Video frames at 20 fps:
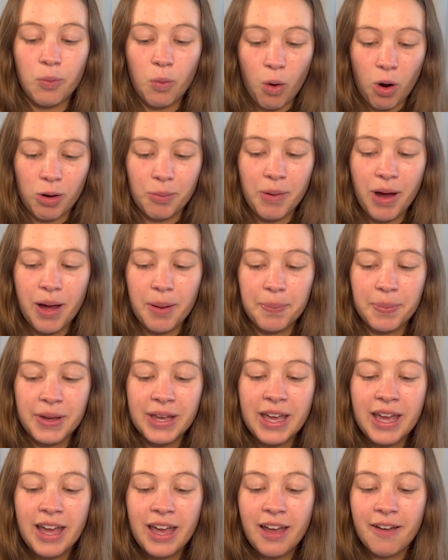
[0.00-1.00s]
warm-up
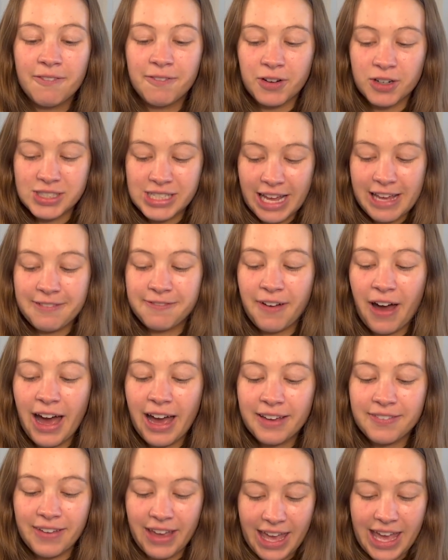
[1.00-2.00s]
for day
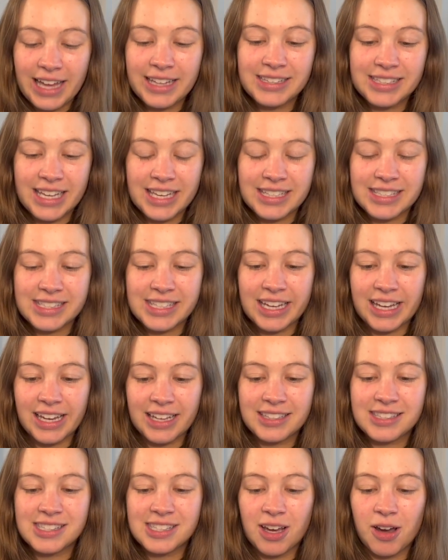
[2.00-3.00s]
5 and day
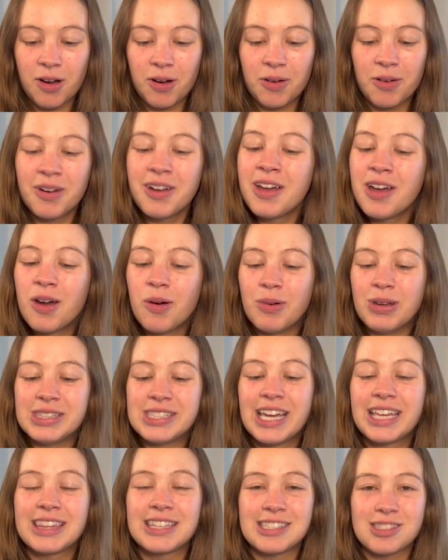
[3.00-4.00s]
6. So we
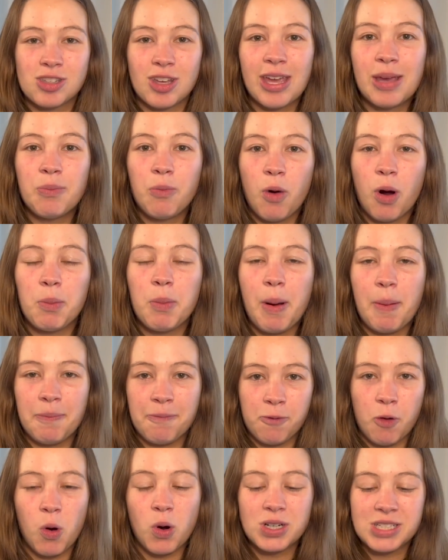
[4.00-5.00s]
take the same
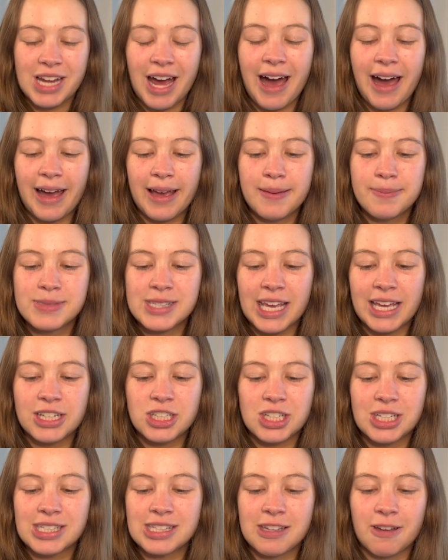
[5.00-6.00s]
warm-up 4 times, and
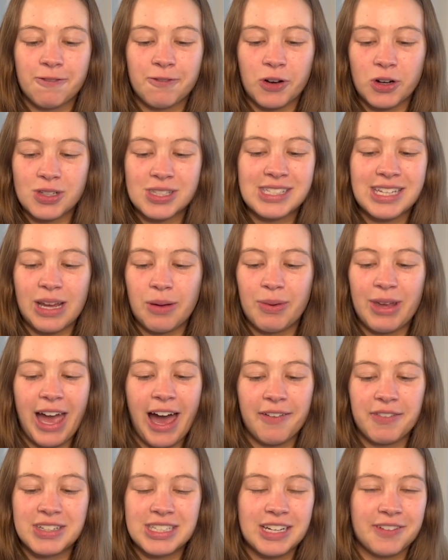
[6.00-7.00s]
just the first day we
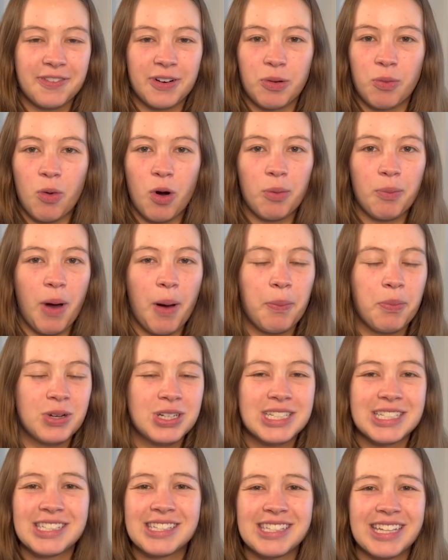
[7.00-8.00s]
have a different warm-up,
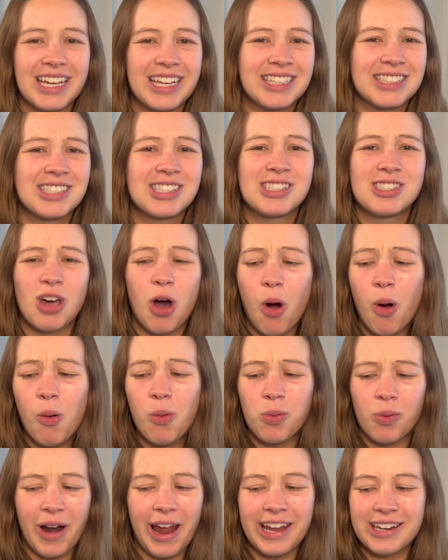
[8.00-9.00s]
which is like
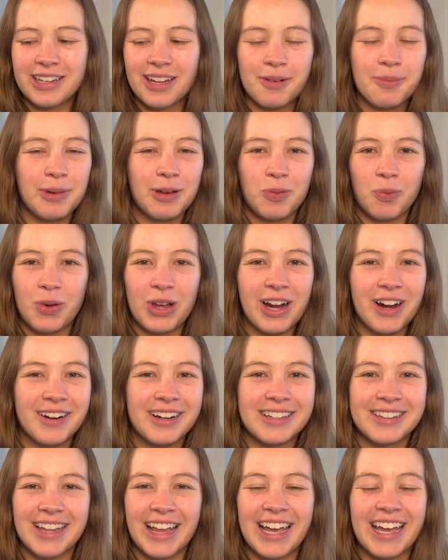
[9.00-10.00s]
so random and weird
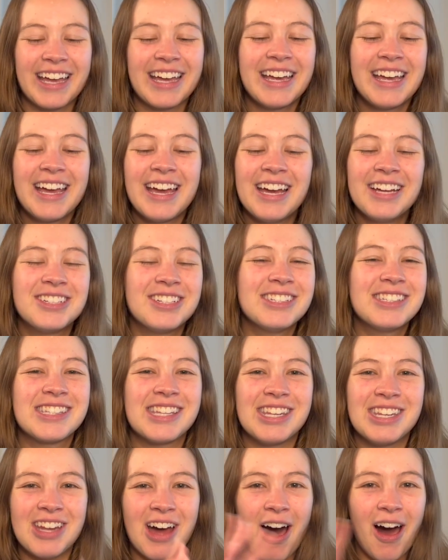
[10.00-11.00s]
and like just
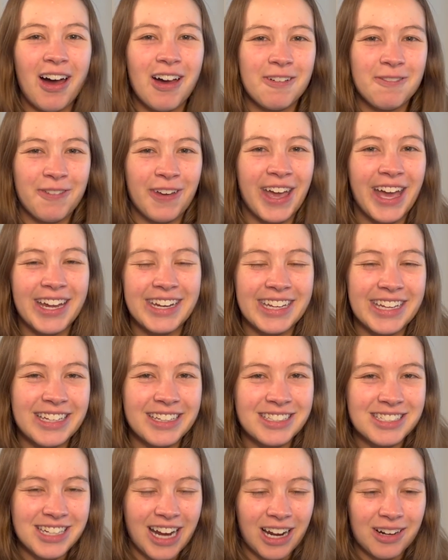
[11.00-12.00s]
not a fan
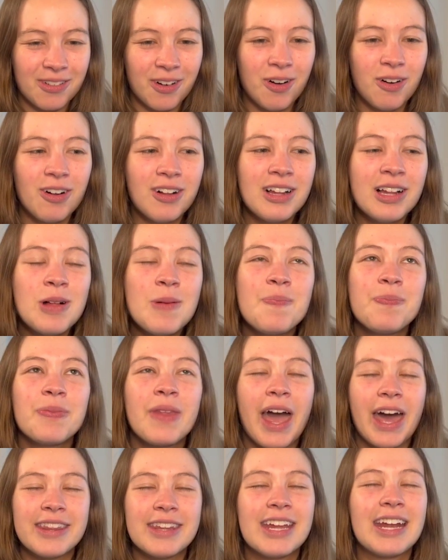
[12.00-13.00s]
in general.
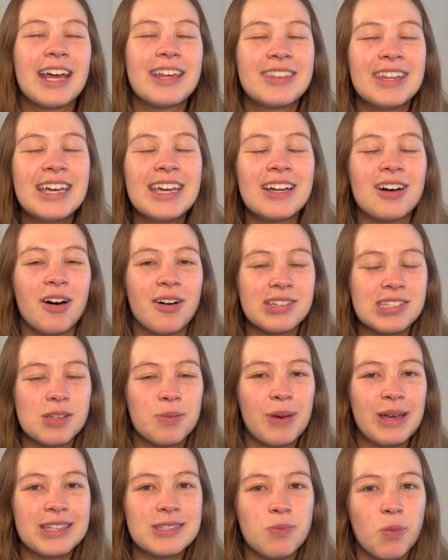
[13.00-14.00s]
And then I think it also
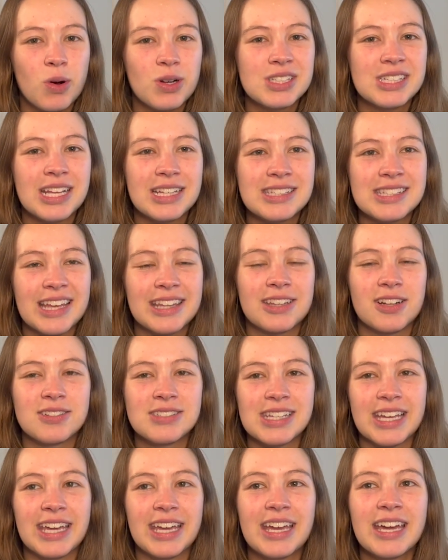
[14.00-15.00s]
makes more sense that
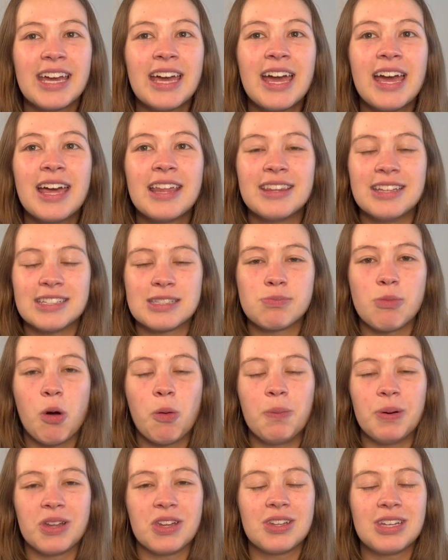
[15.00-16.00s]
there's like this
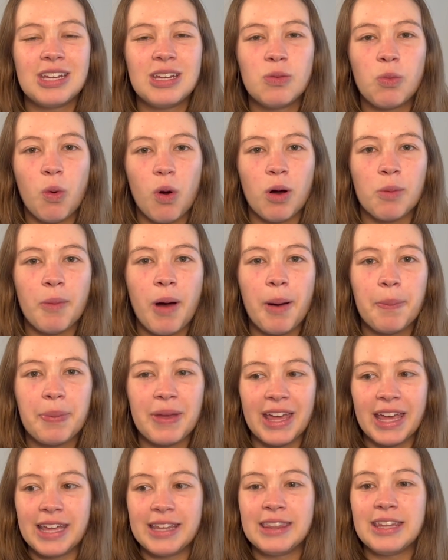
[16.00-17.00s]
mobility
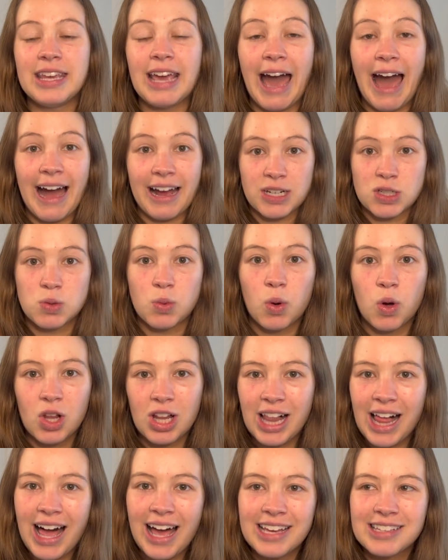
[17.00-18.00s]
warm-up in the actual
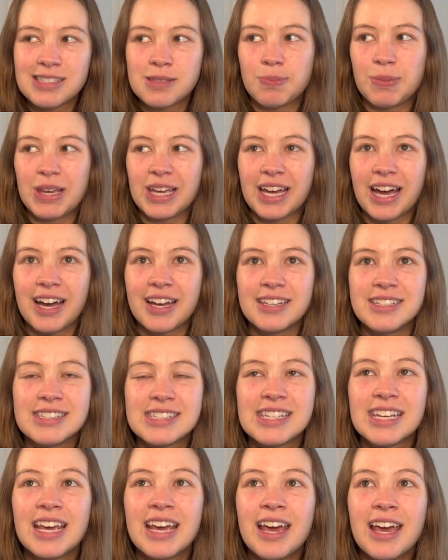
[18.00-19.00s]
class,
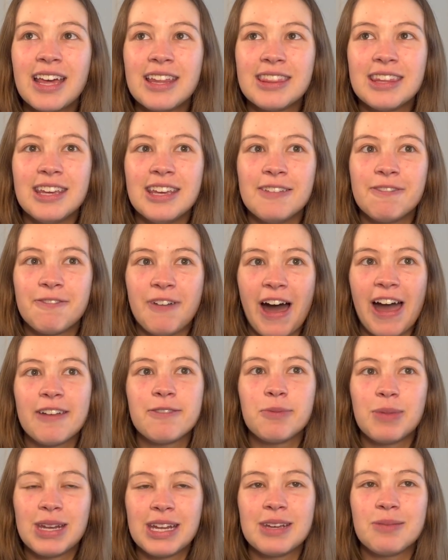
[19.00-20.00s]
because the
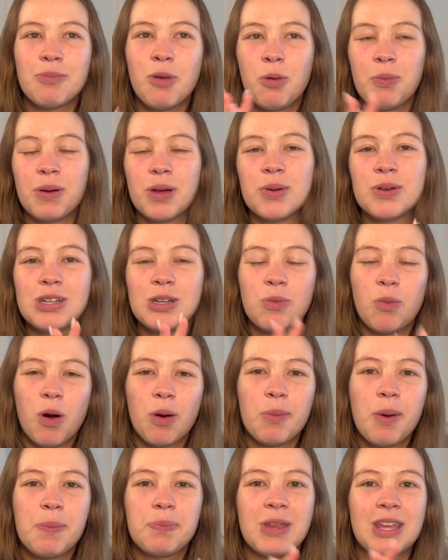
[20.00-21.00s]
5-minute mobility
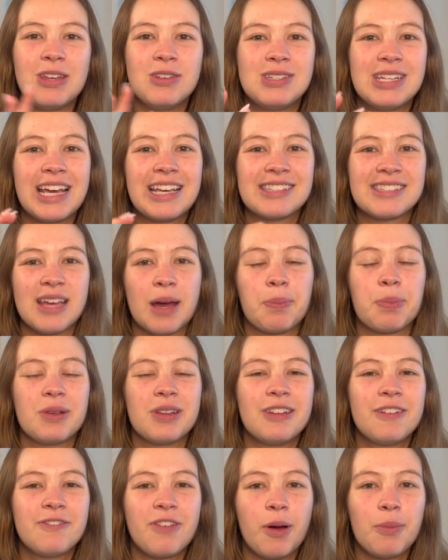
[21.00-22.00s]
warm-up that you take
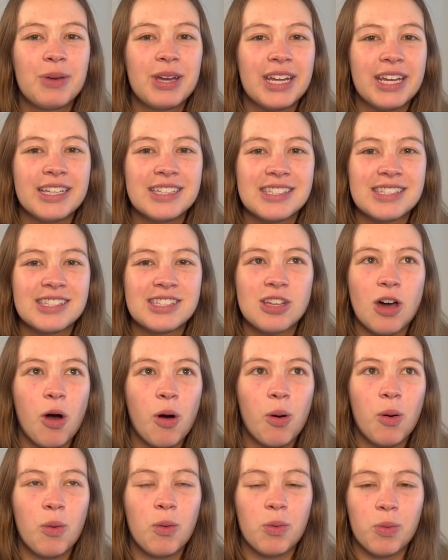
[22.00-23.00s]
separately from it is
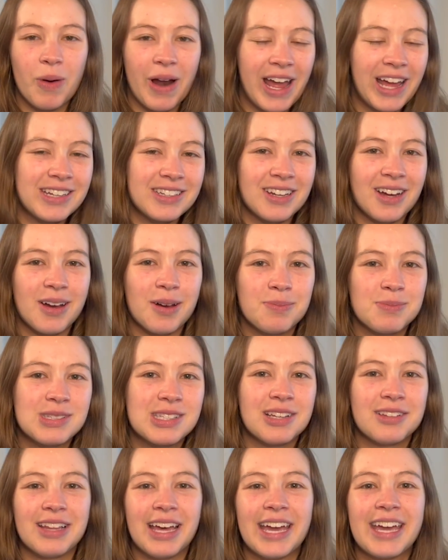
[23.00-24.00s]
so random.
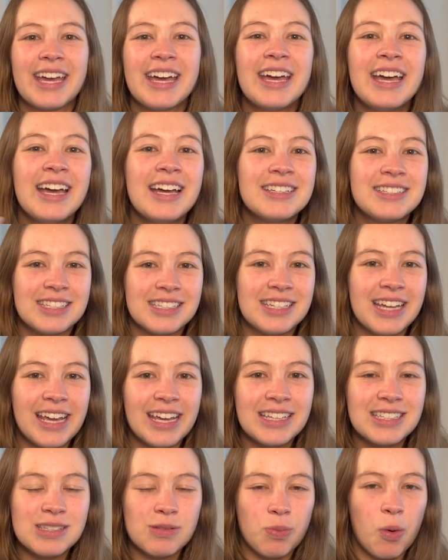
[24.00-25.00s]
So like
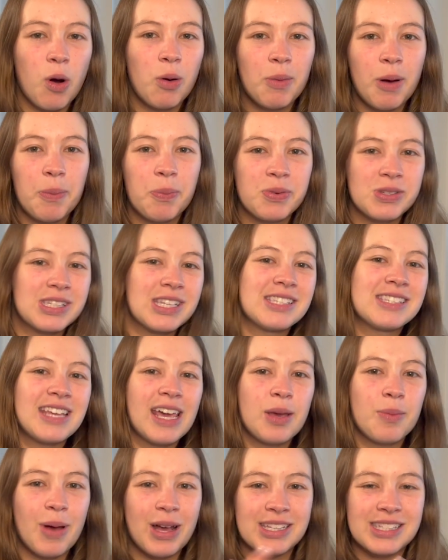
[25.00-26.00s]
today's warm-up was the
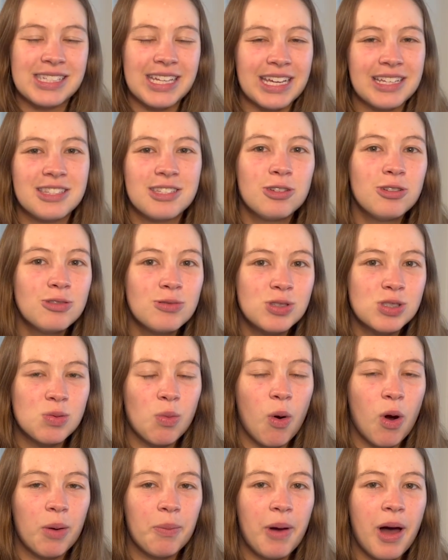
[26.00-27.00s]
same as day 2's
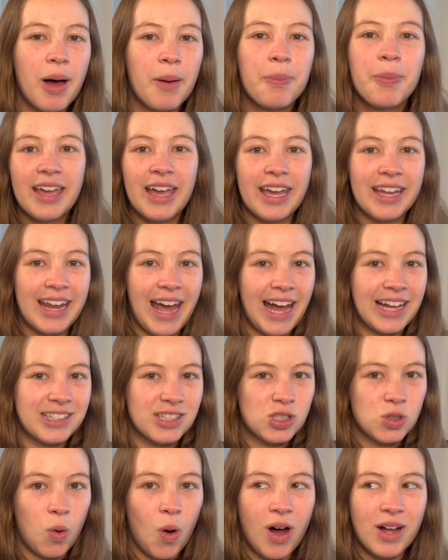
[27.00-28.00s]
warm-up. It had
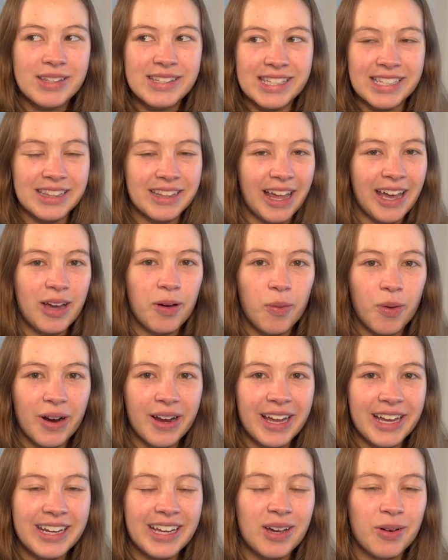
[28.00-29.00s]
squats and leg
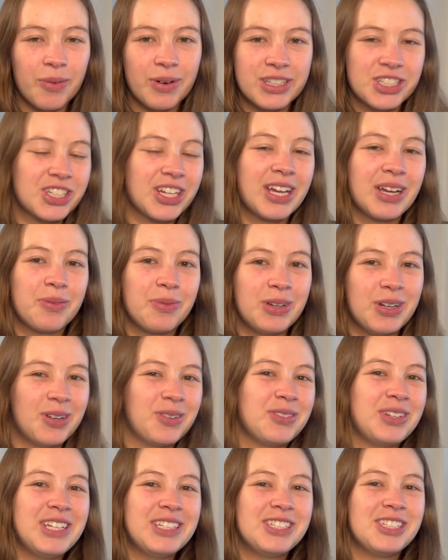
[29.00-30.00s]
work in it, which like we
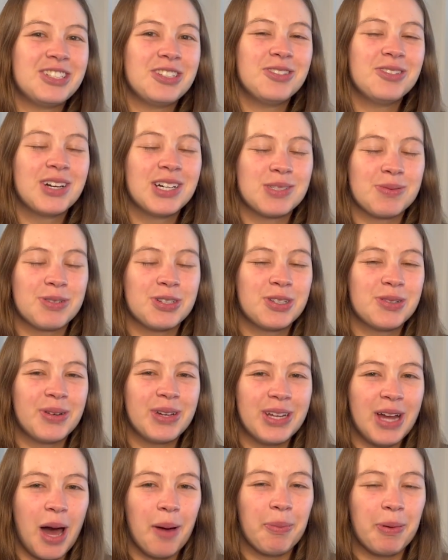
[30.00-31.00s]
don't need to do because we're
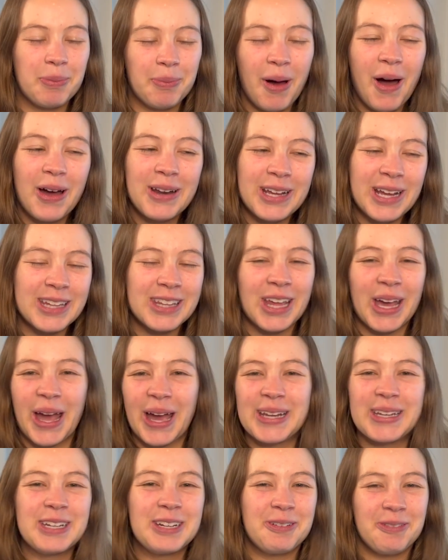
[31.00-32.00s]
doing upper body and like
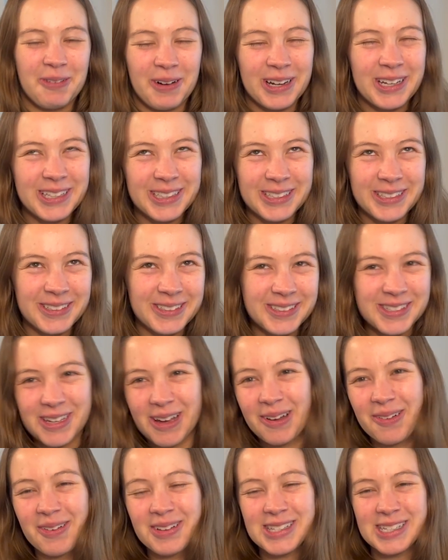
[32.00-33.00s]
I didn't want to do, so
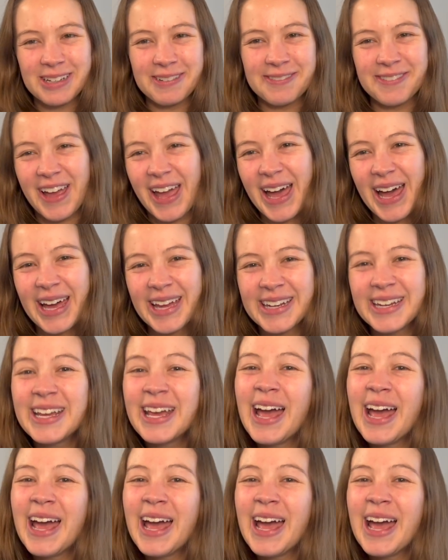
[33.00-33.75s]
I wasn't a fan.